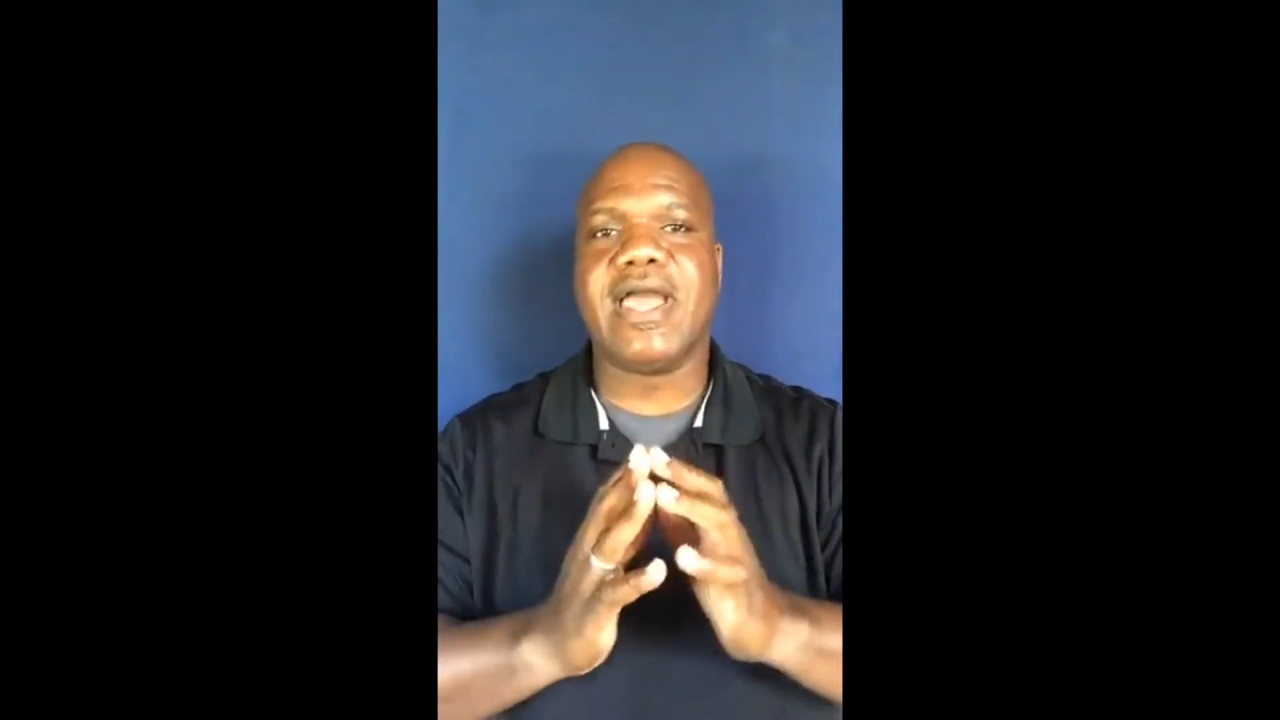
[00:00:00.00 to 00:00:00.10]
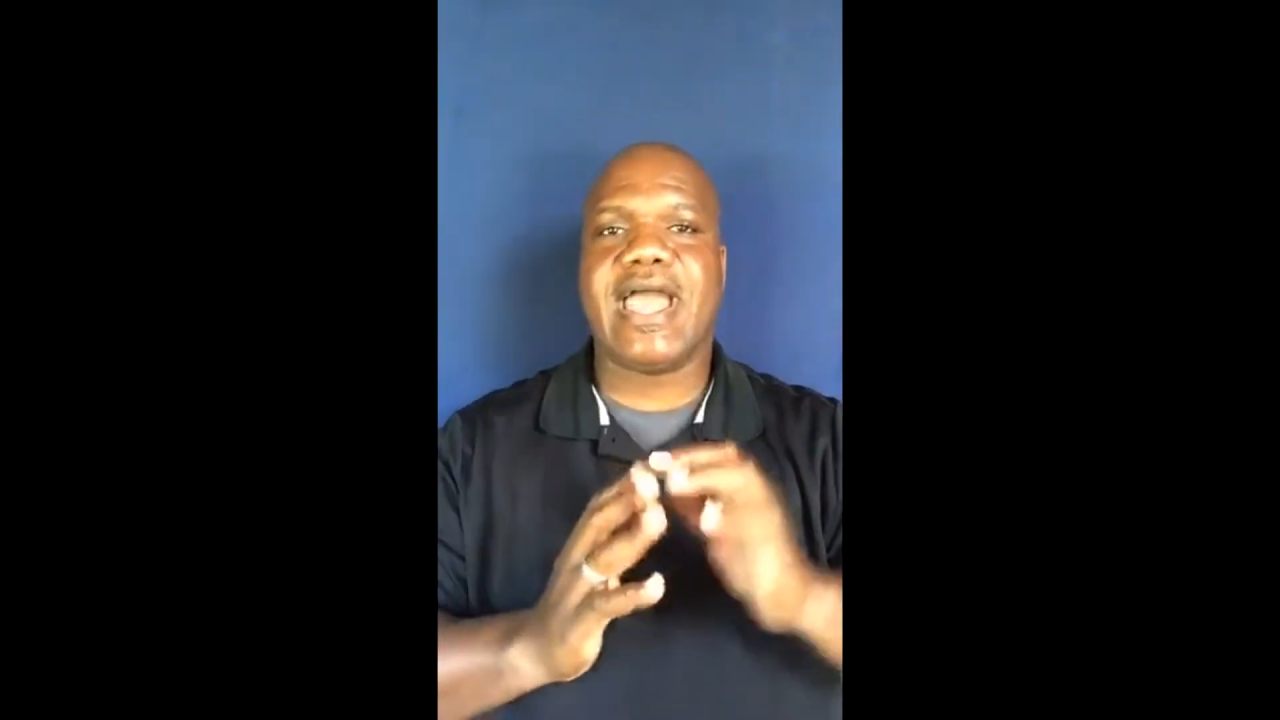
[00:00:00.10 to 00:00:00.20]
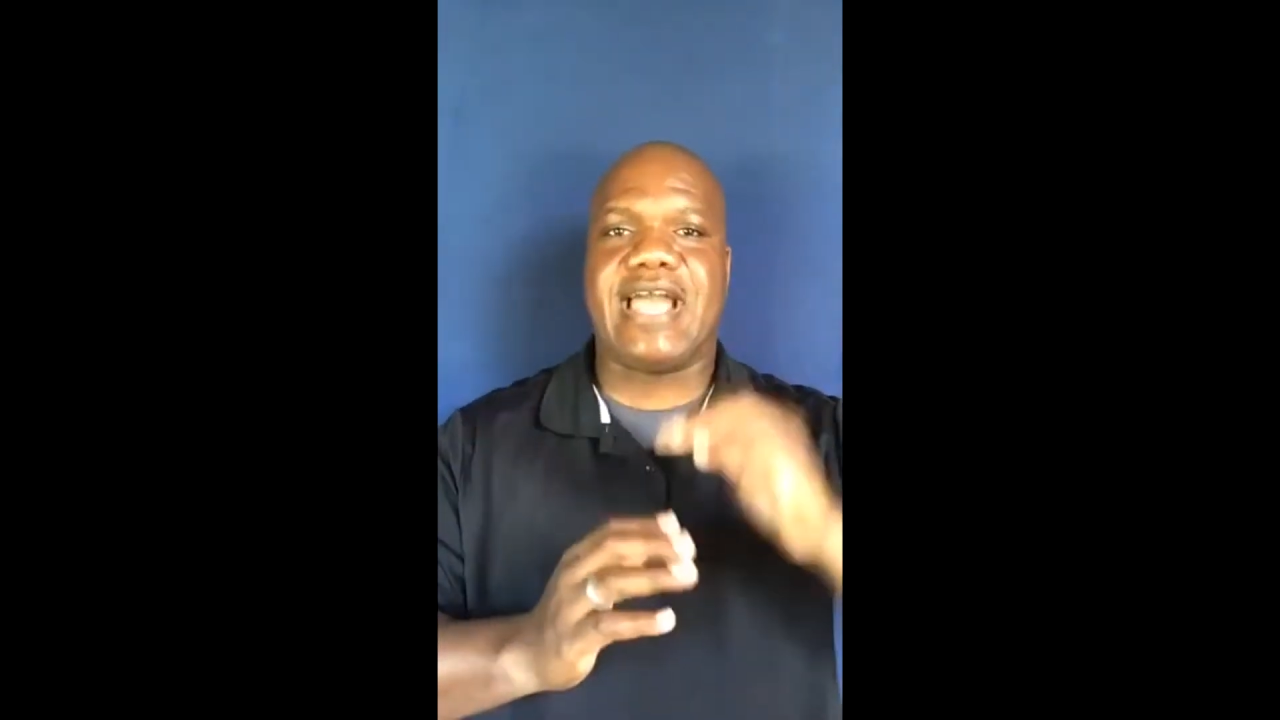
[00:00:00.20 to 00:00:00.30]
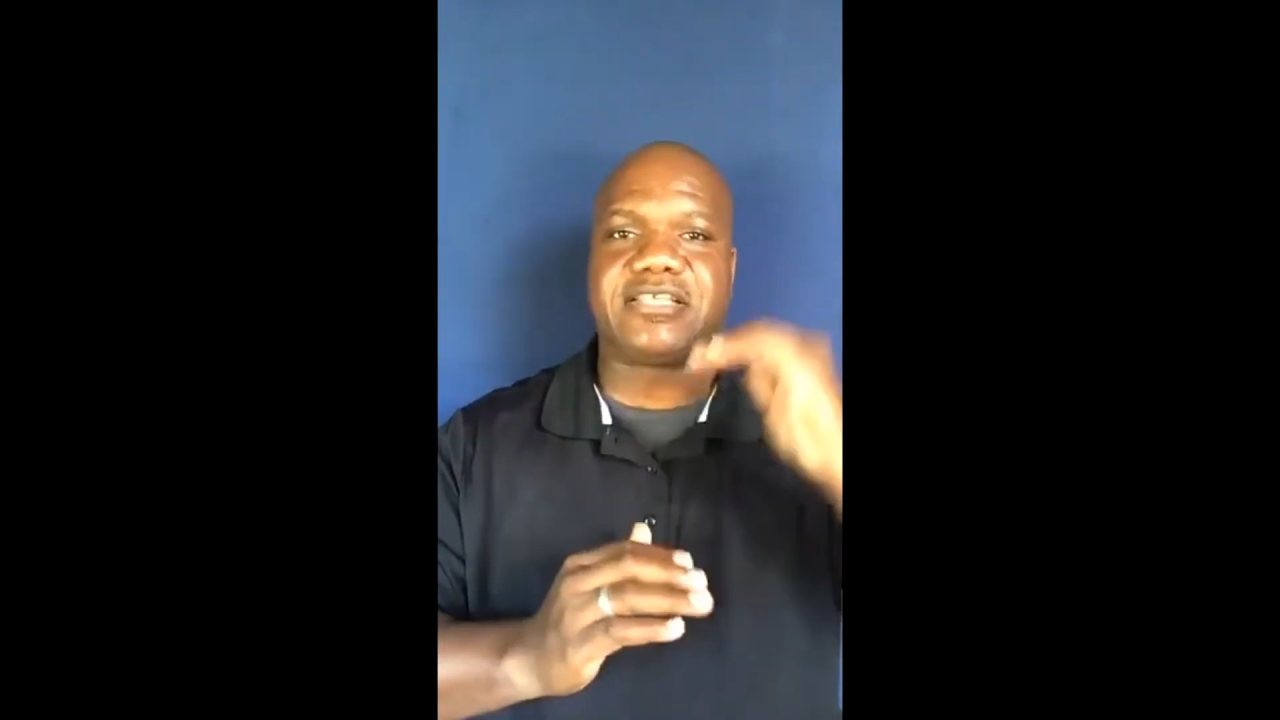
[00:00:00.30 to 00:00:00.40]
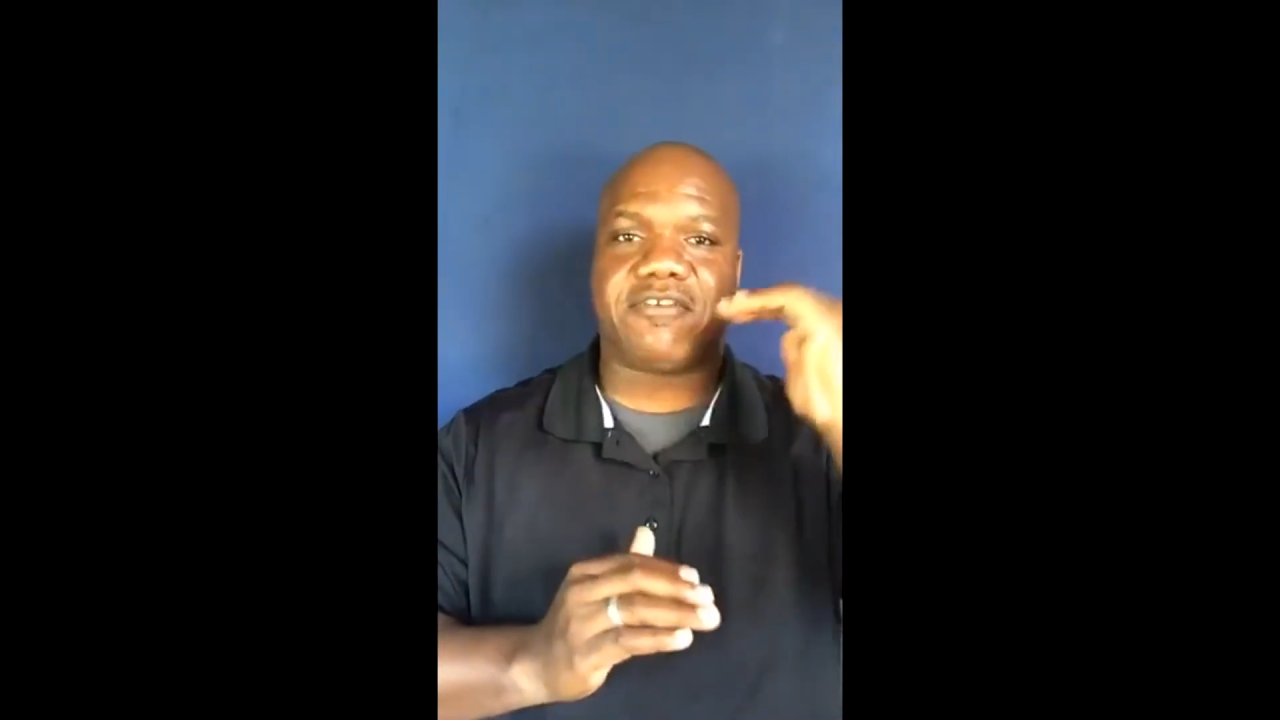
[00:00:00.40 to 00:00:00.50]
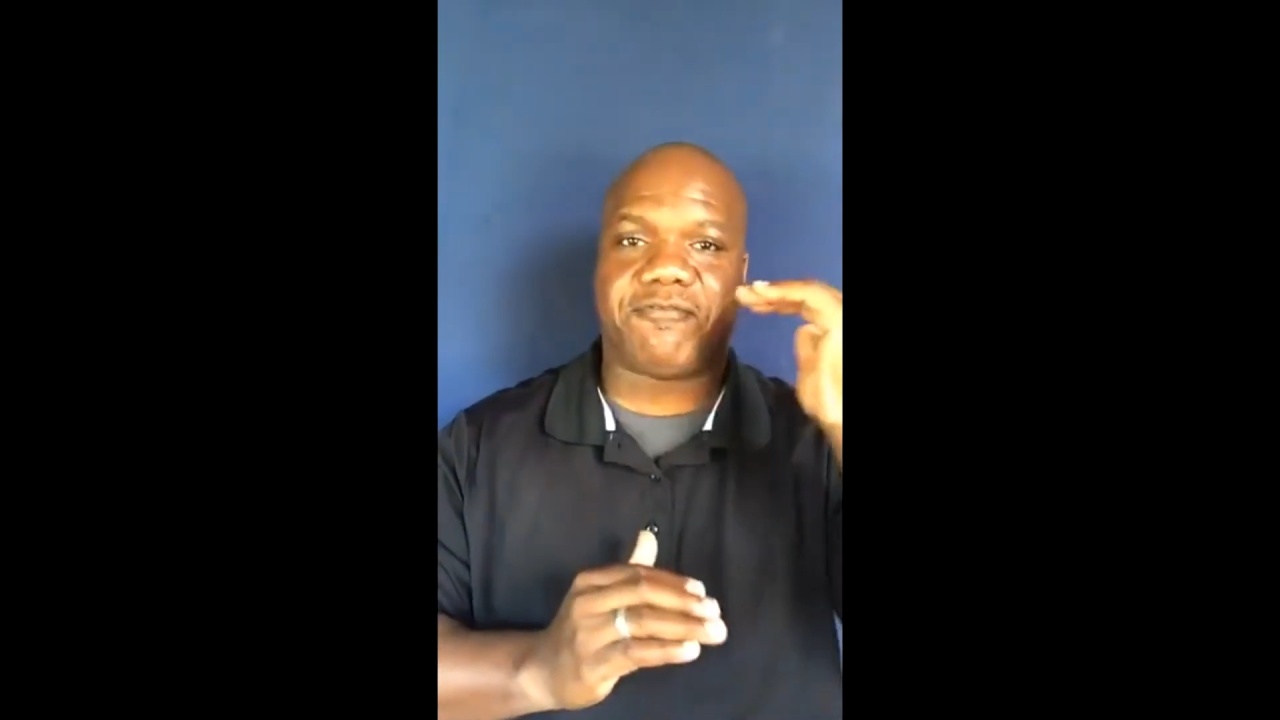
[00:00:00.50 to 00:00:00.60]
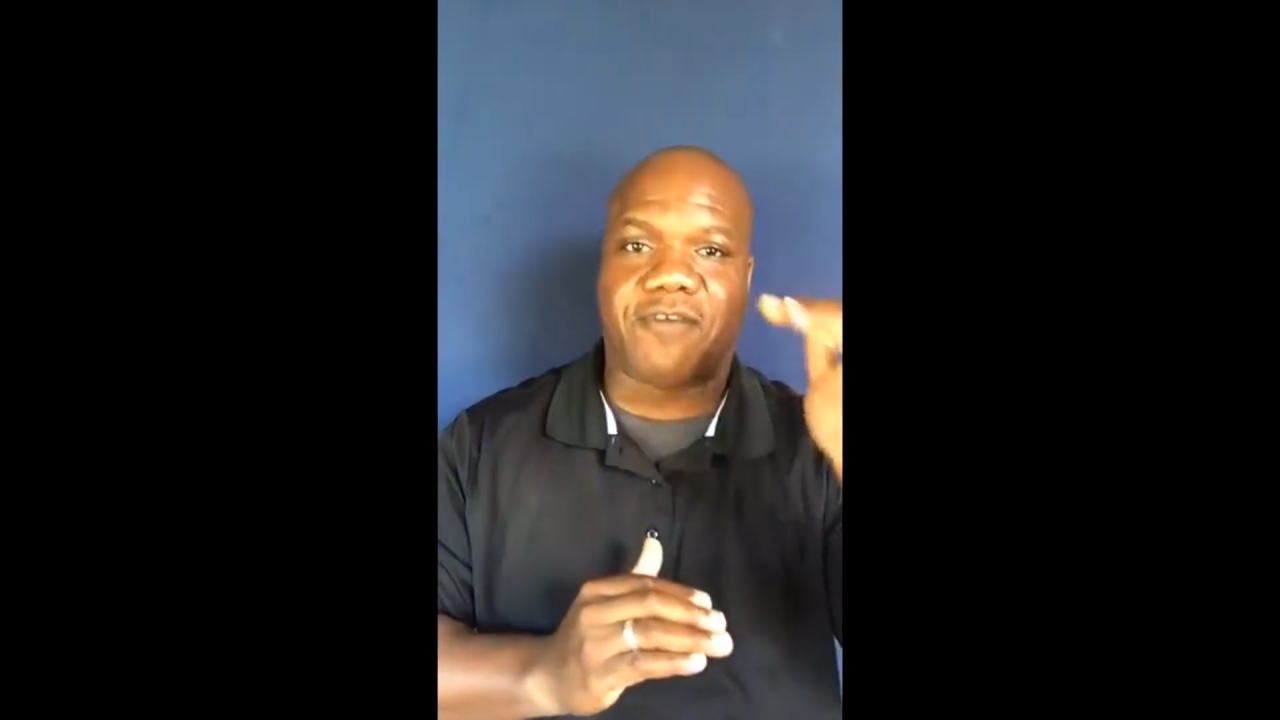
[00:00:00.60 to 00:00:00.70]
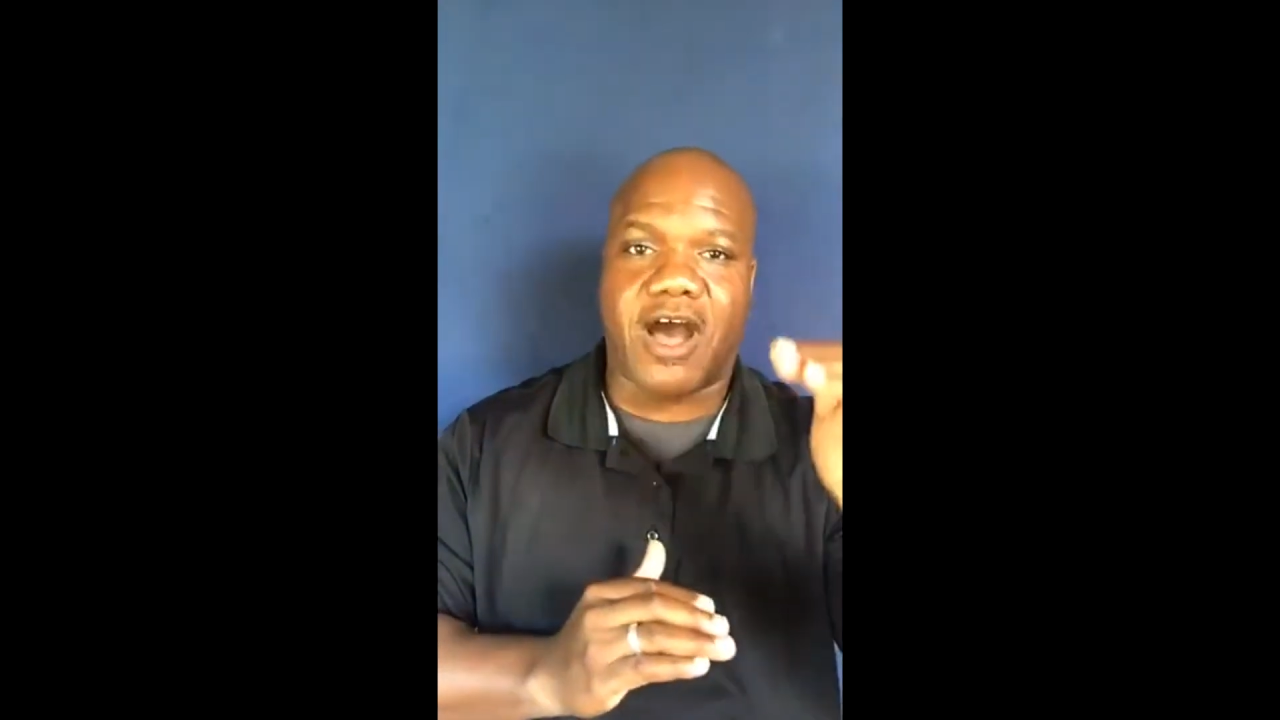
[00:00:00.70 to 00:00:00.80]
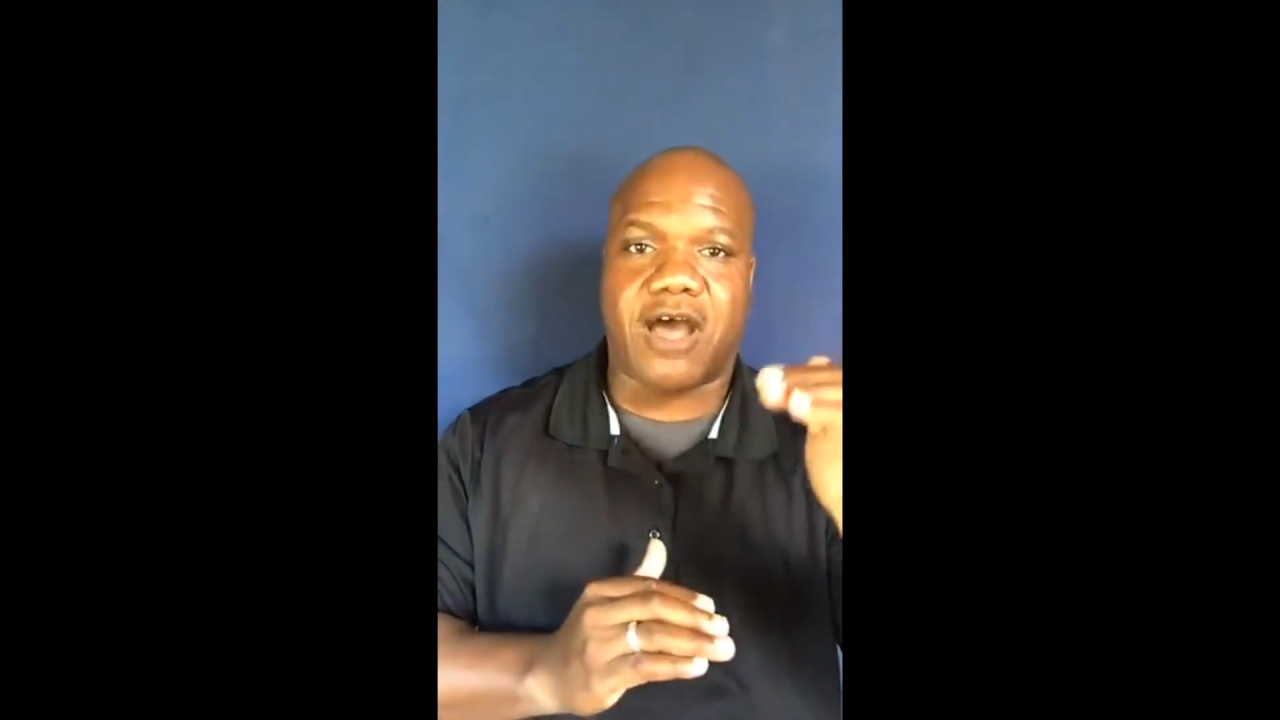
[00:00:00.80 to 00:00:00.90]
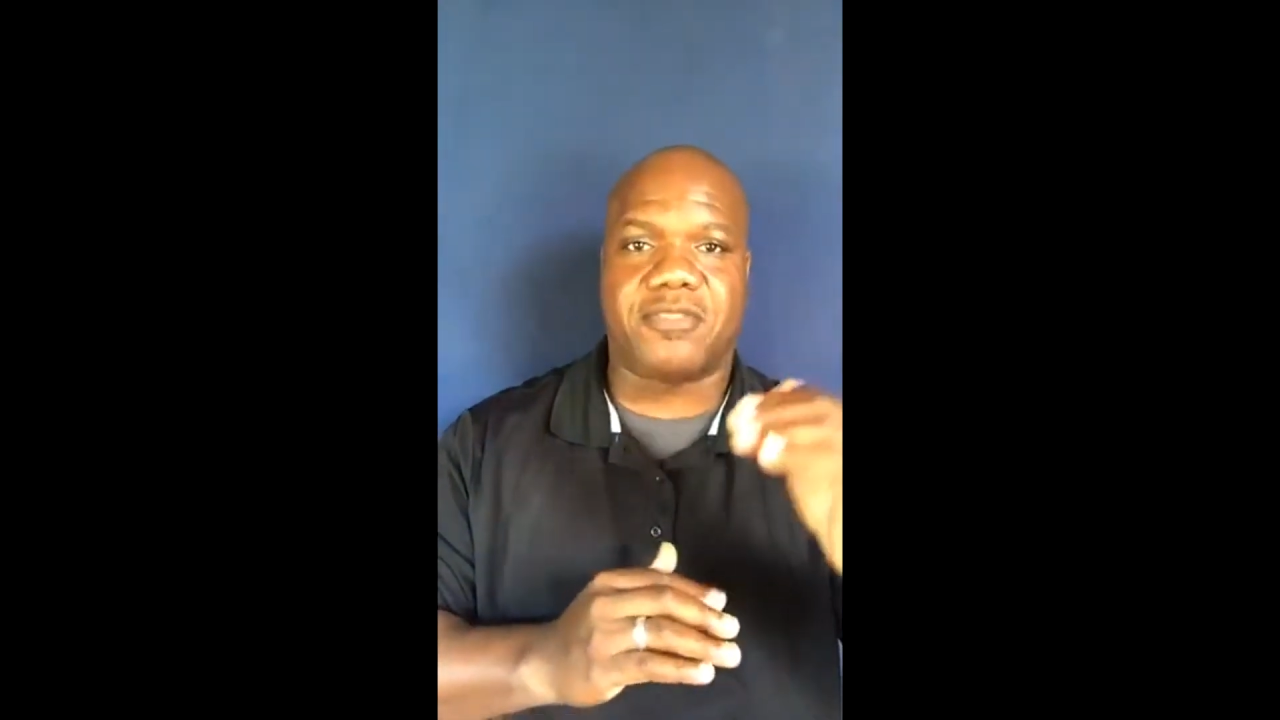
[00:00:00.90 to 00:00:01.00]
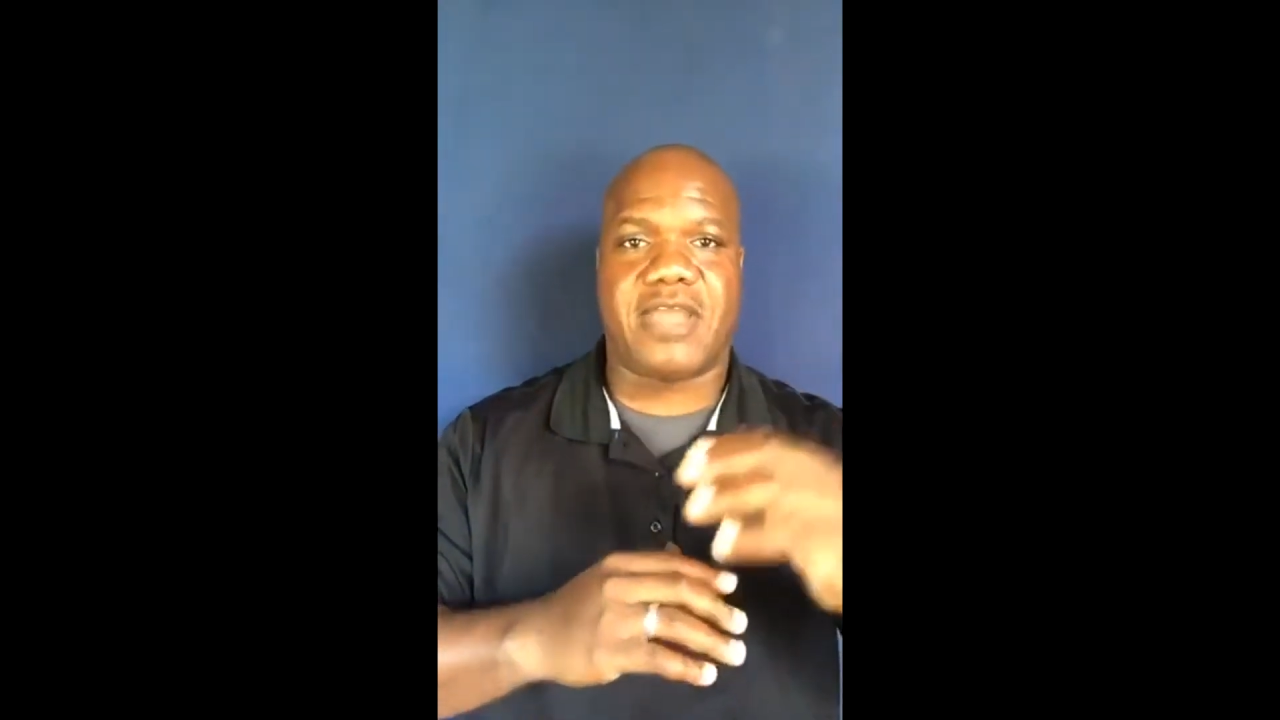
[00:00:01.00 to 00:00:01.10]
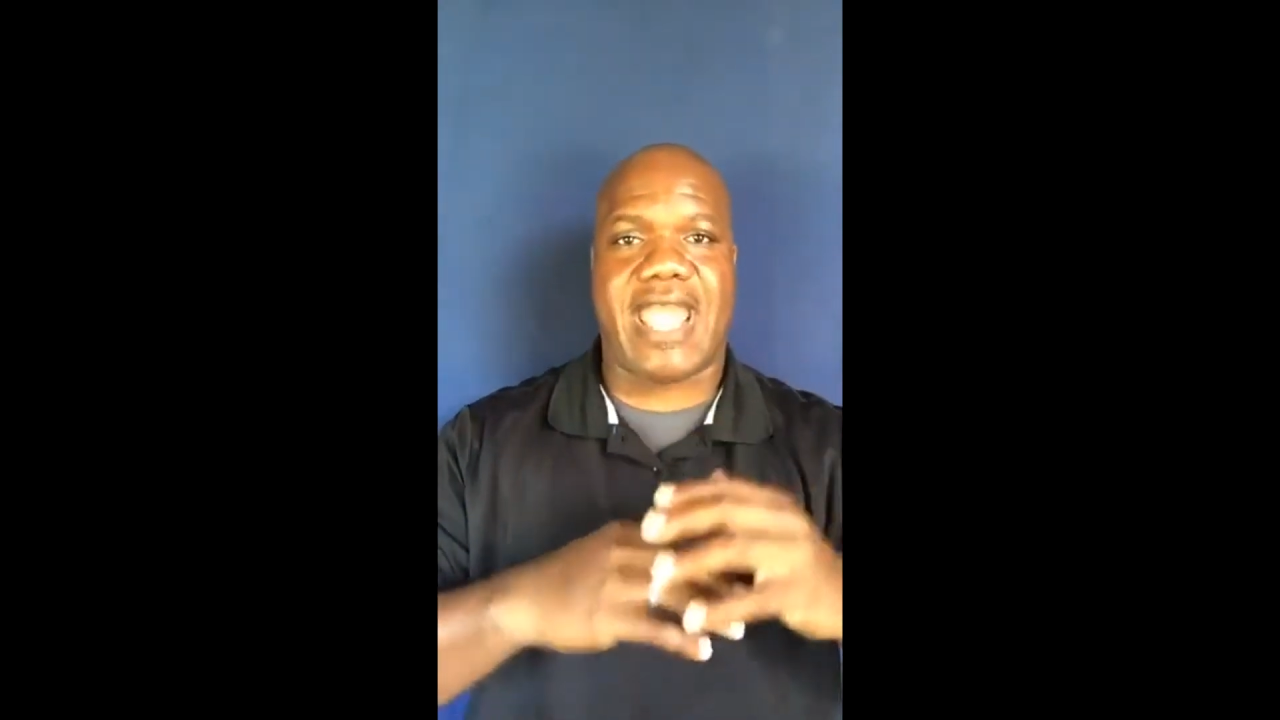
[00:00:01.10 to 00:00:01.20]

as a father,